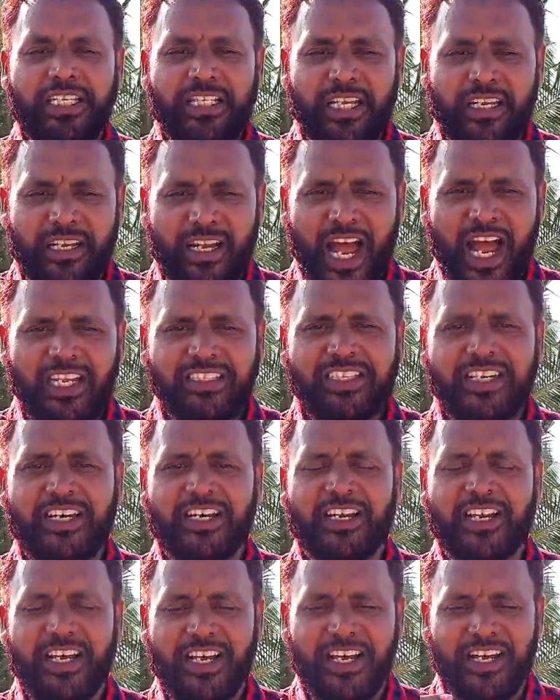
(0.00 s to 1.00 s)
rather
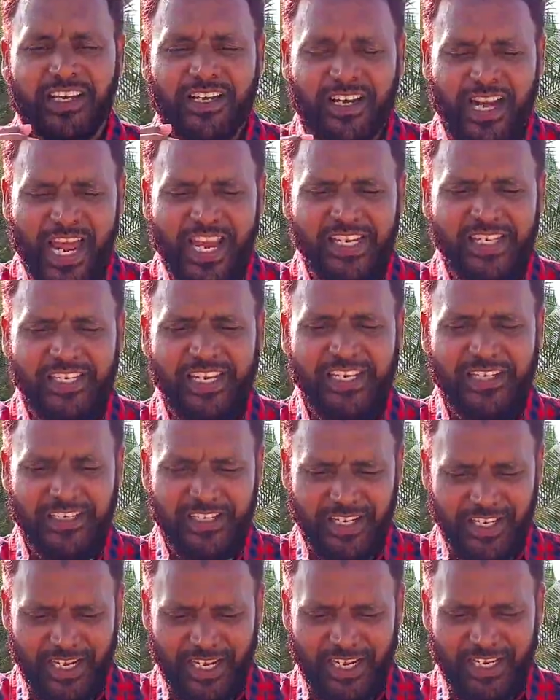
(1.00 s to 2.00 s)
write it
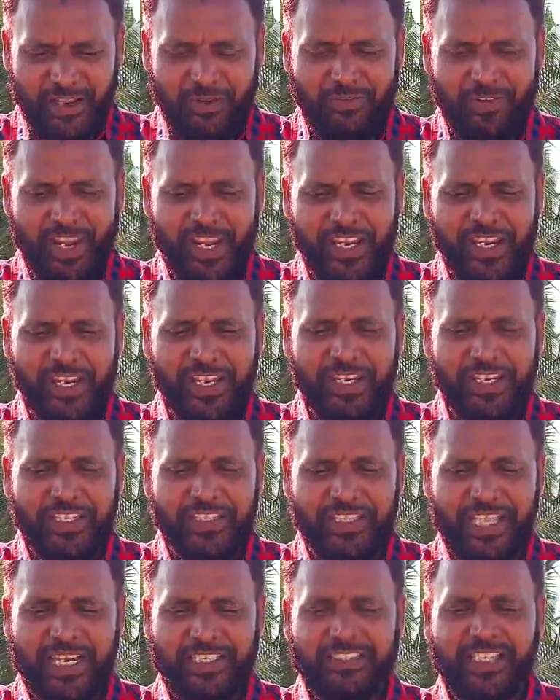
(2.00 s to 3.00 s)
in a way
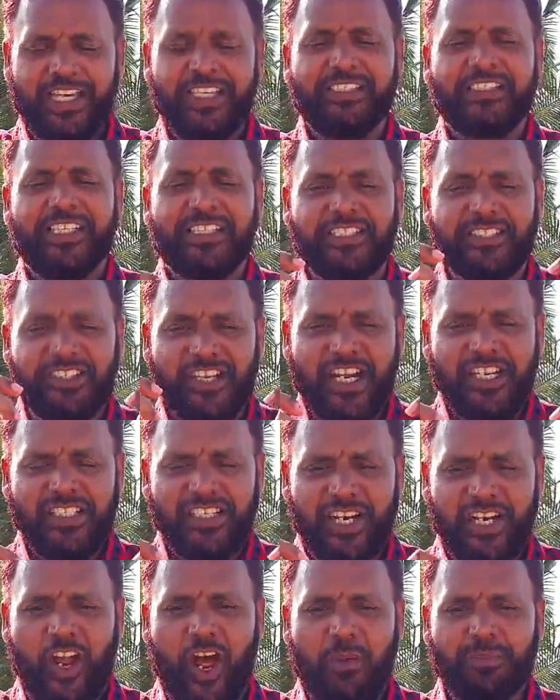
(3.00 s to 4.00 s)
that there is a
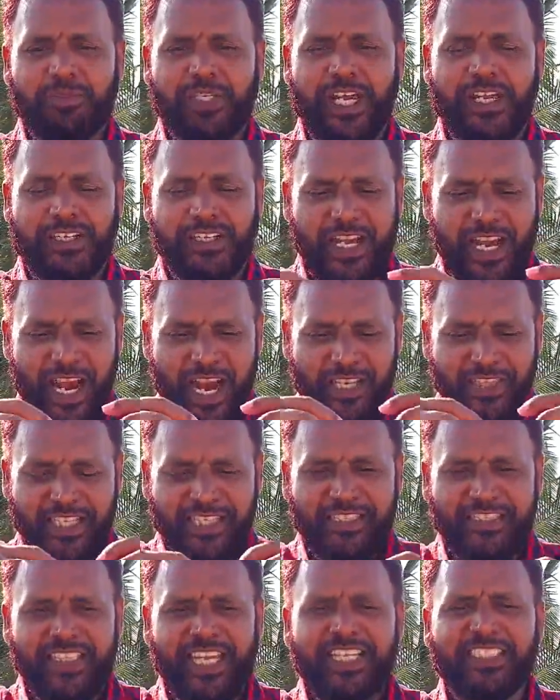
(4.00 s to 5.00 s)
central object and
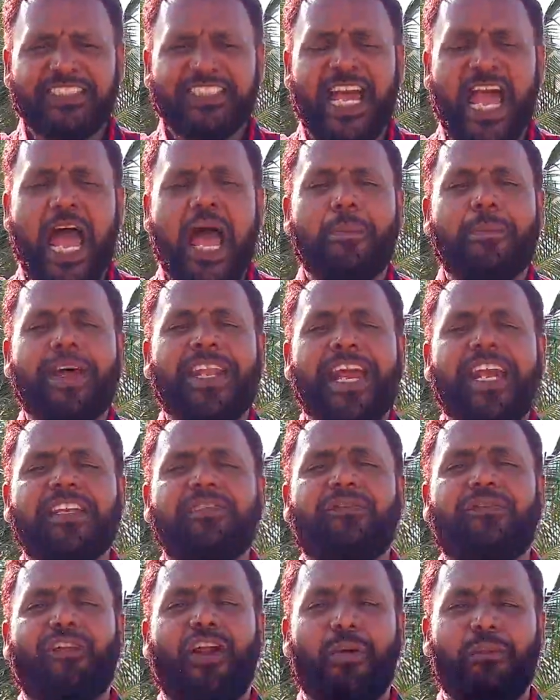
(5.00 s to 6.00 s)
then things
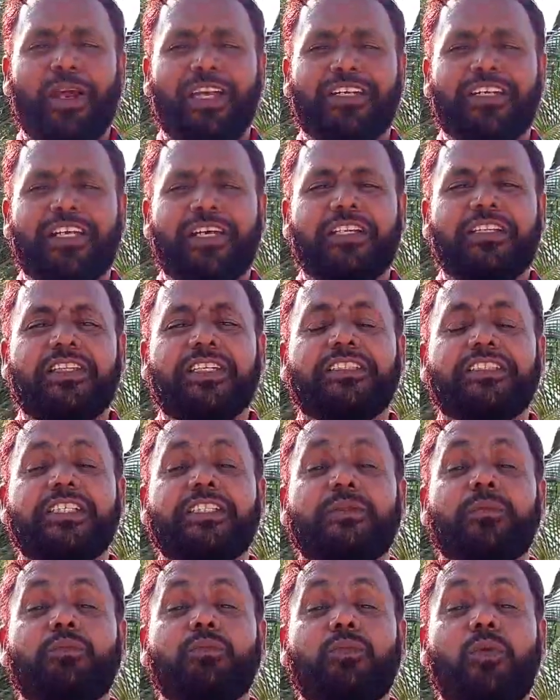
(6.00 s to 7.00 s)
emanate from it. This
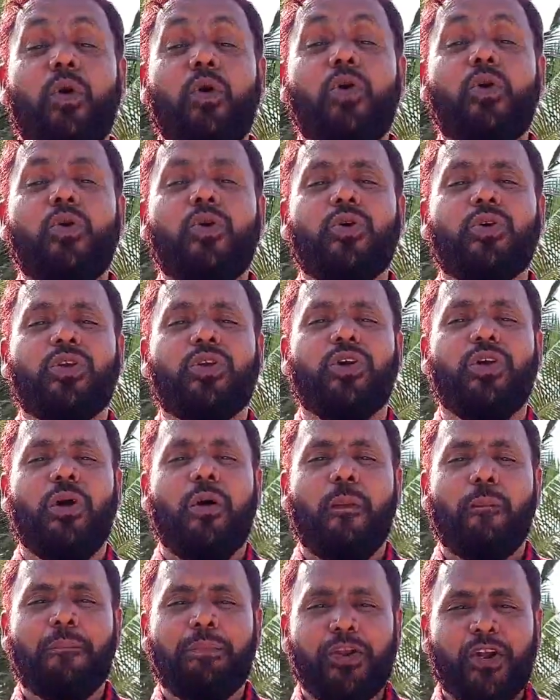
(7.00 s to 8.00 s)
is more
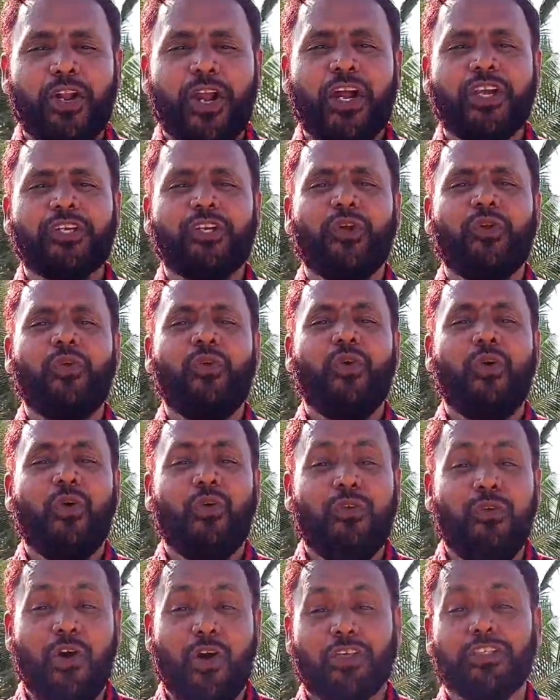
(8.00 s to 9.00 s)
productive
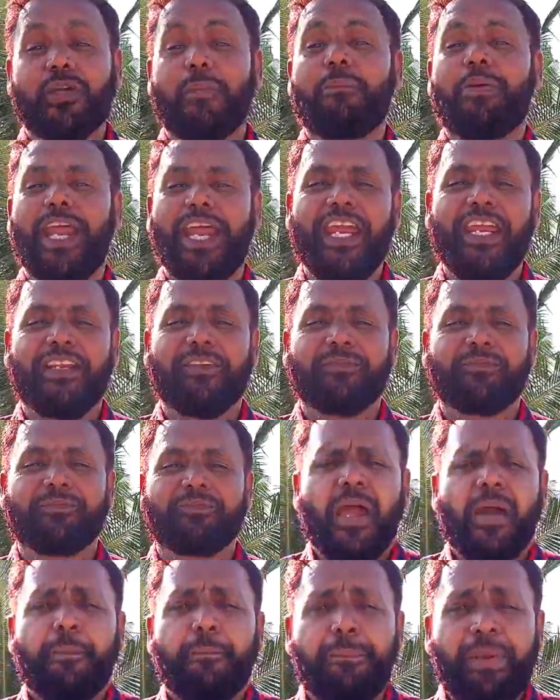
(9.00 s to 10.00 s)
for the brain,
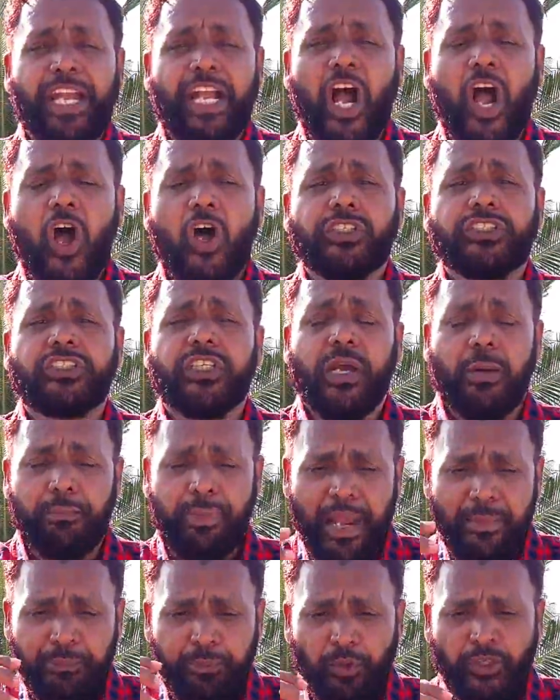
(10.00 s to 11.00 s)
because
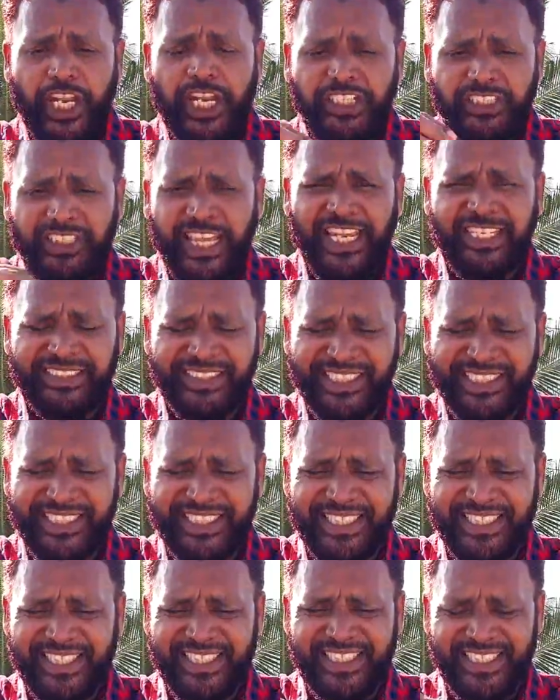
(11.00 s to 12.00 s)
by putting things in
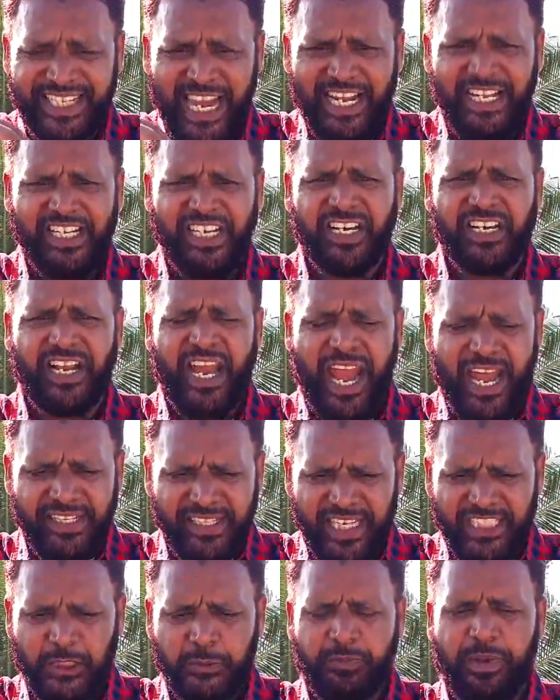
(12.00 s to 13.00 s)
center
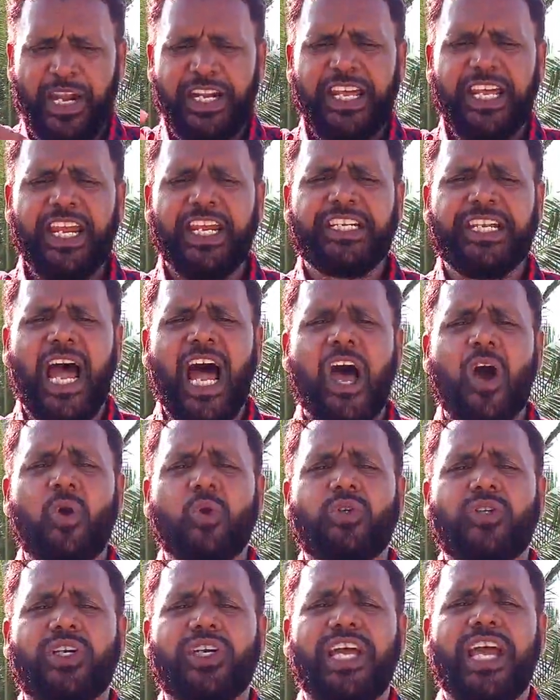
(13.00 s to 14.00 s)
and then spreading it
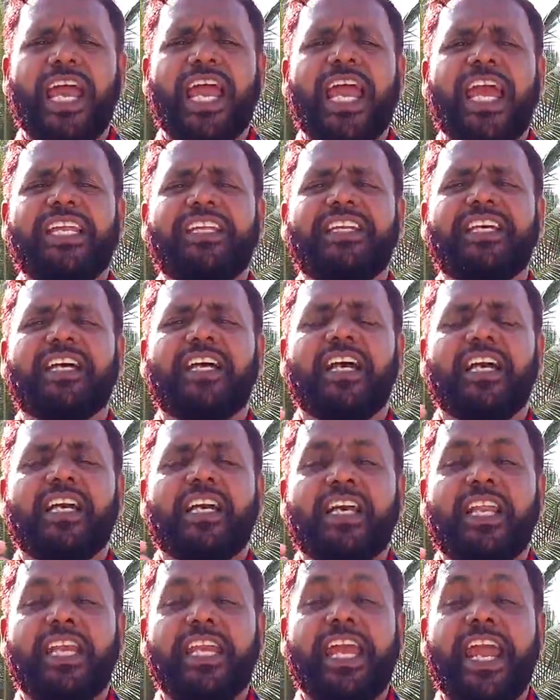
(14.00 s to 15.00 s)
out, it
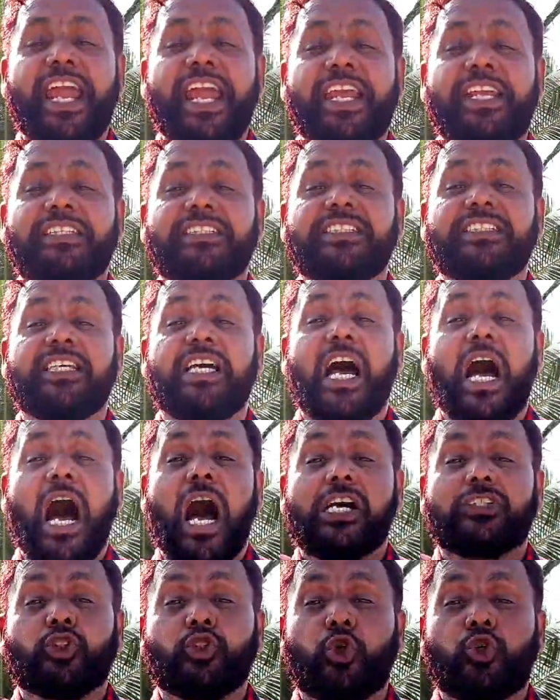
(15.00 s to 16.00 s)
creates
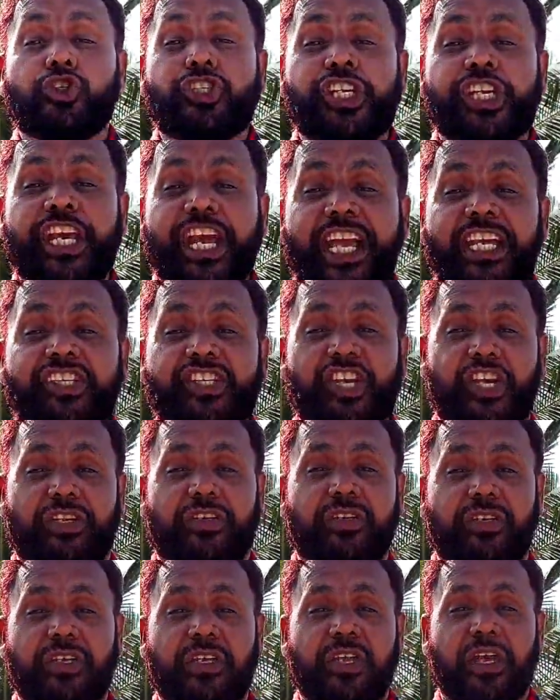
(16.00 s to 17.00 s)

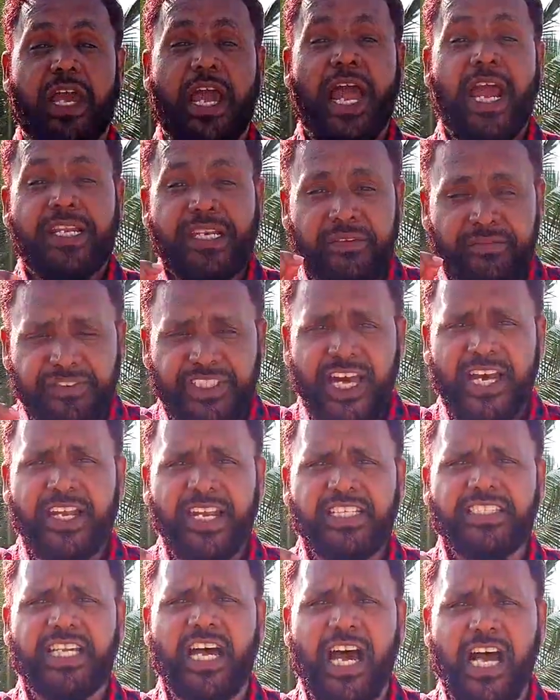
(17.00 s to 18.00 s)
association, and if there
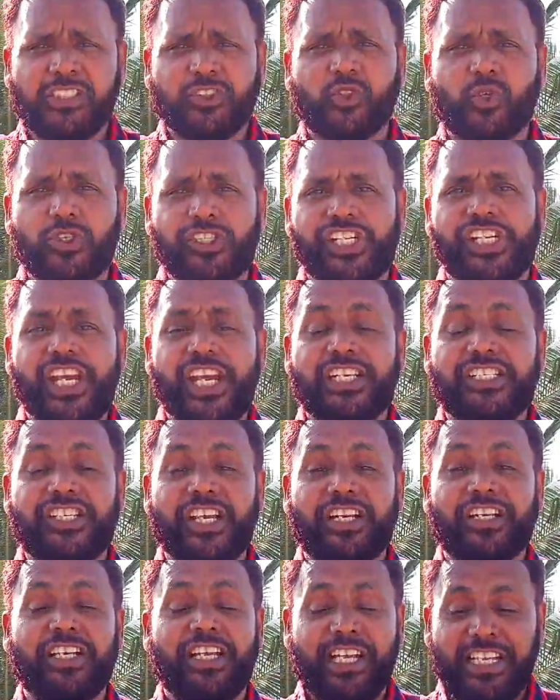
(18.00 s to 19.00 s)
is an
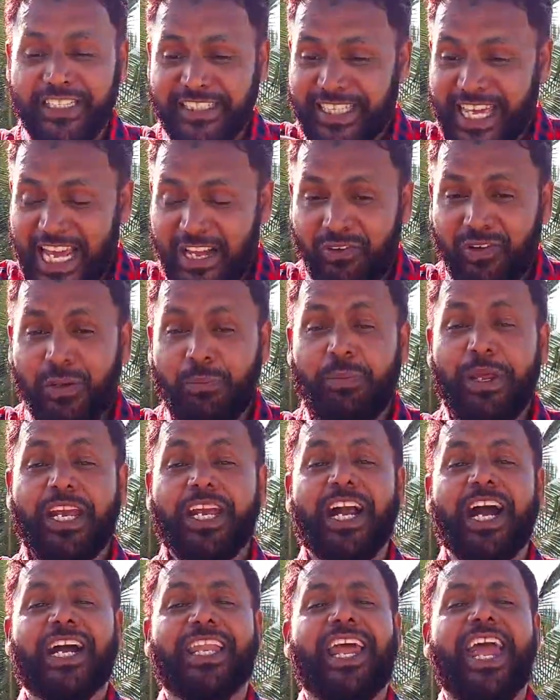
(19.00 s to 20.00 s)
association, there will be
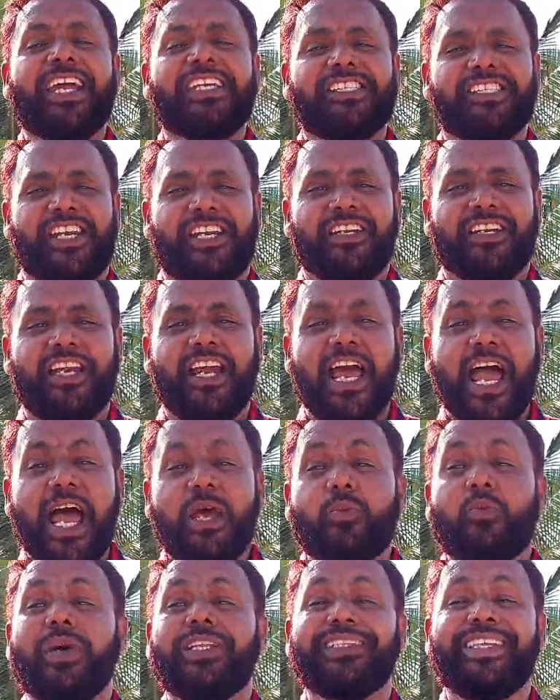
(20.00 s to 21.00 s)
connection,
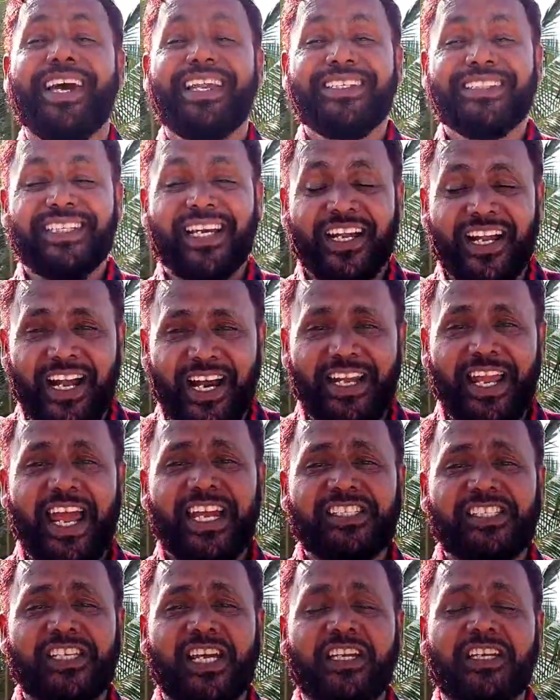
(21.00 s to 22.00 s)
and when there is a
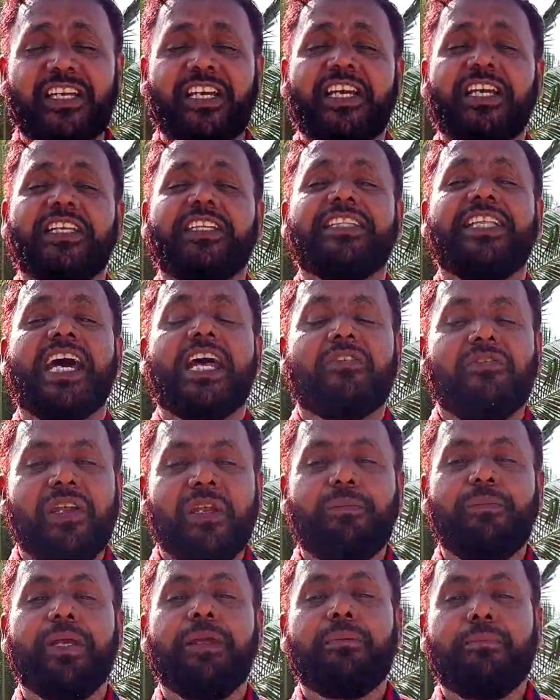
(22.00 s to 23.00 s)
connection, there
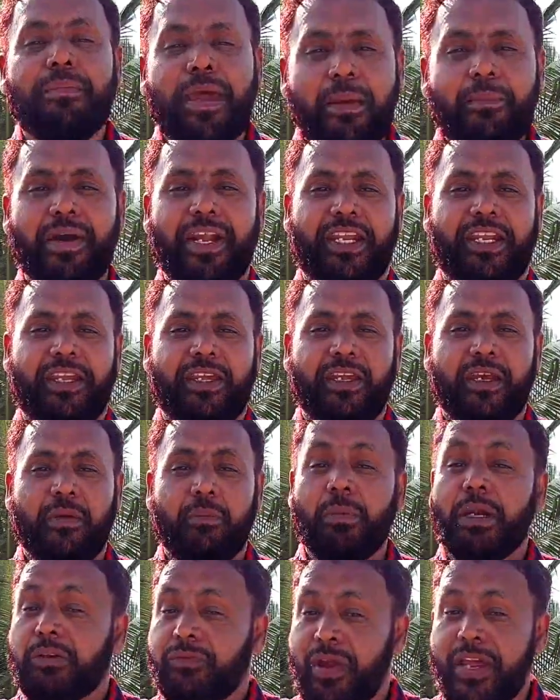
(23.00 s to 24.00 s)
will be memory.
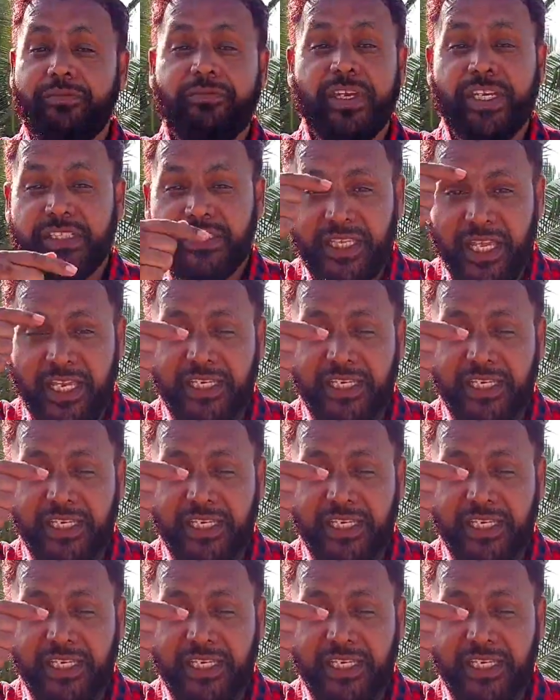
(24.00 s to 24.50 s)
But when we